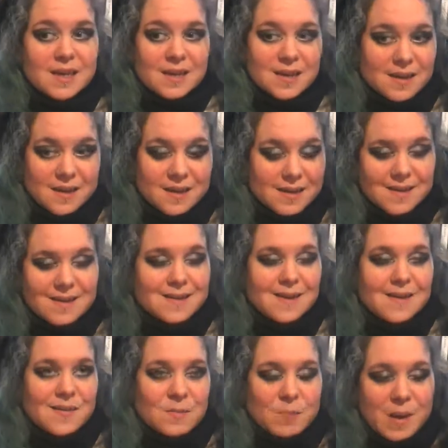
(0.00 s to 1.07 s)
in
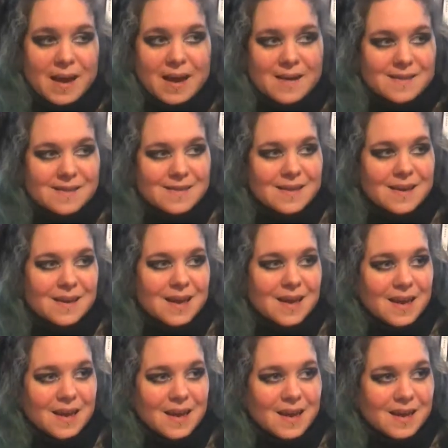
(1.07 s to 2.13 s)
his bed.
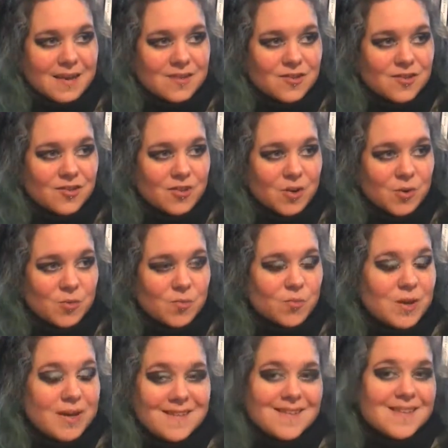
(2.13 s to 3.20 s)
And so
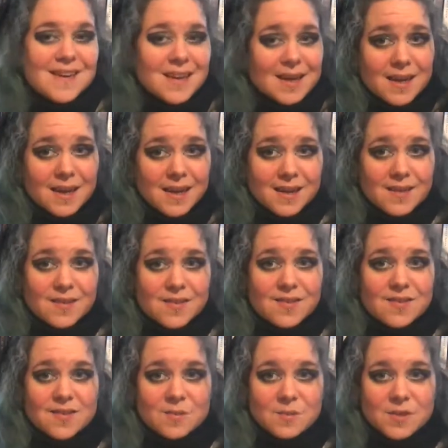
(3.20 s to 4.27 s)
reading is
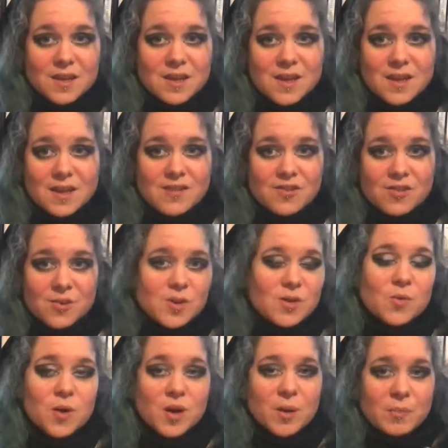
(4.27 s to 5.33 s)
something he's doing
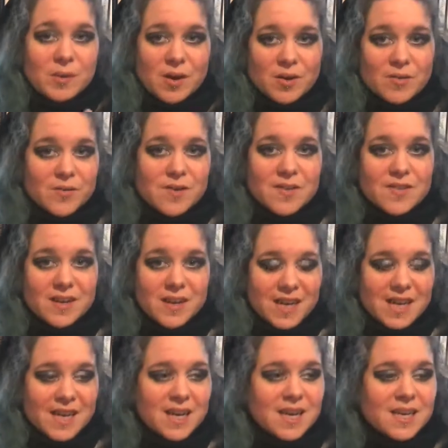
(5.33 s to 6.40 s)
quite a bit of
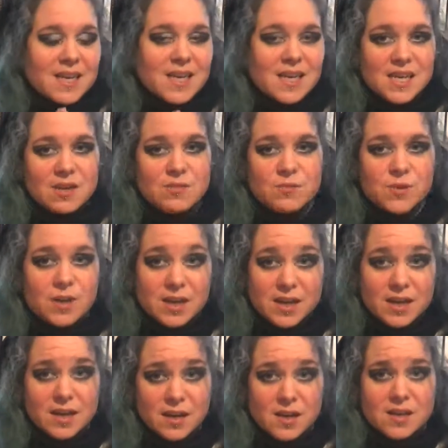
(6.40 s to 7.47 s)
recently, and he
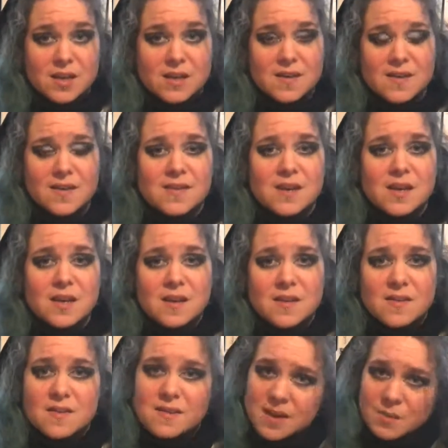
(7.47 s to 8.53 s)
really likes
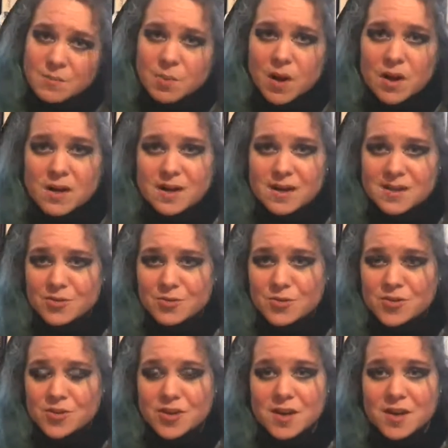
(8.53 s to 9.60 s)
steampunk
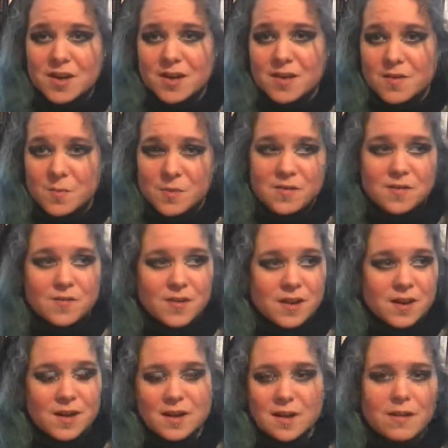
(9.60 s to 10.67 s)
literature,
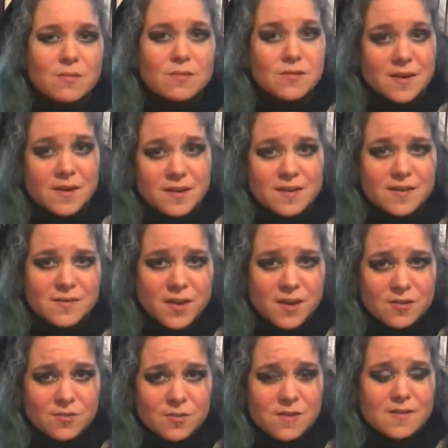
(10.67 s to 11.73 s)
specifically like alternative
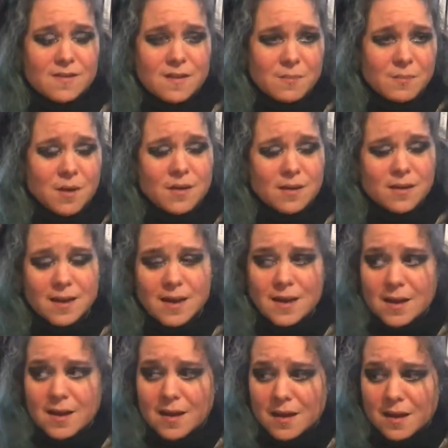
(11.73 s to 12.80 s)
history steampunk
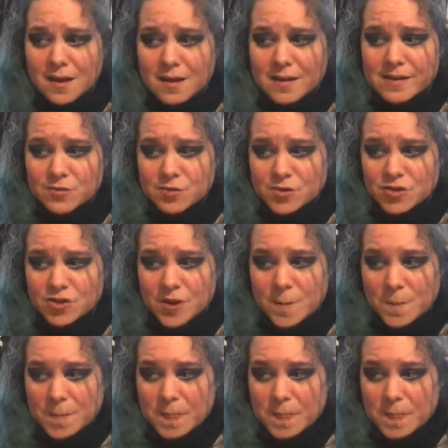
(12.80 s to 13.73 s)
literature.